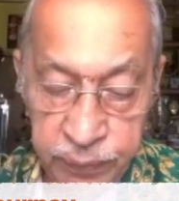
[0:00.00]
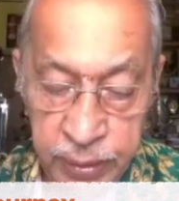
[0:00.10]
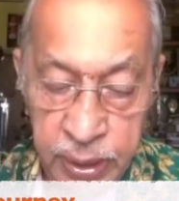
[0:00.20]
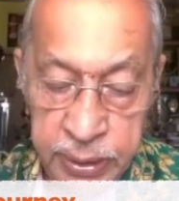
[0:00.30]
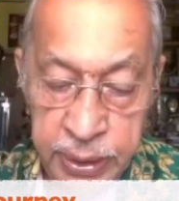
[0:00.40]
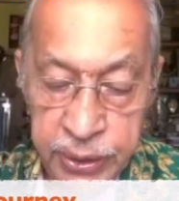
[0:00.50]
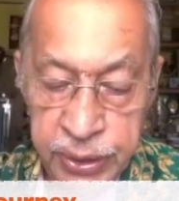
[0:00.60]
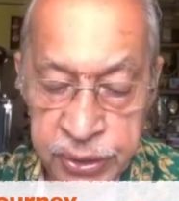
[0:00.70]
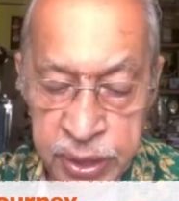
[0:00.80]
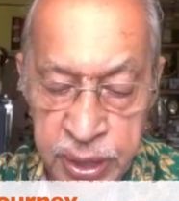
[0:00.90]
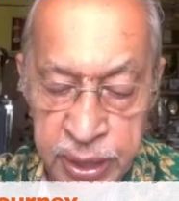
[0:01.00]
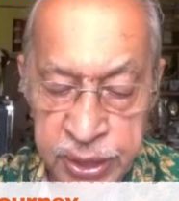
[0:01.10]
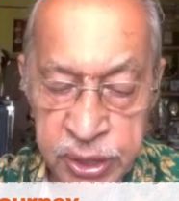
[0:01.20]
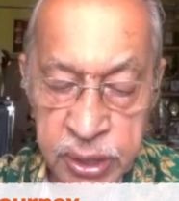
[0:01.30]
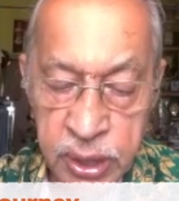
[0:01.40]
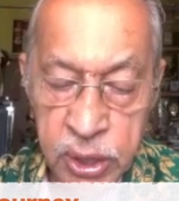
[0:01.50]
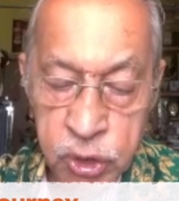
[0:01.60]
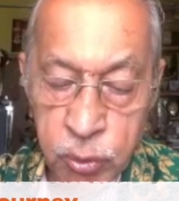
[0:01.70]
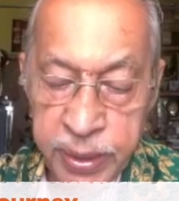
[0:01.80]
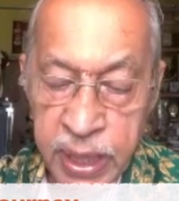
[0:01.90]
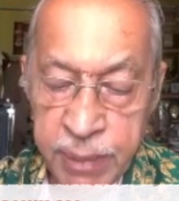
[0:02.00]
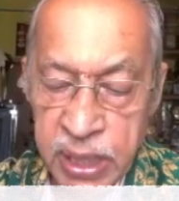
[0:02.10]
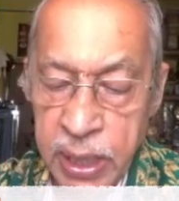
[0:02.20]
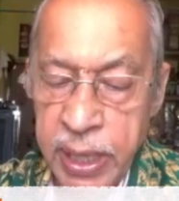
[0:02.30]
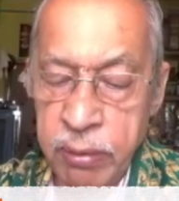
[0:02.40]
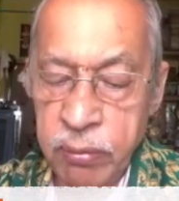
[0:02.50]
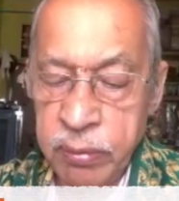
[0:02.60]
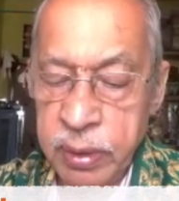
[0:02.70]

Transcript: Hmm. The tradition is to be kept alive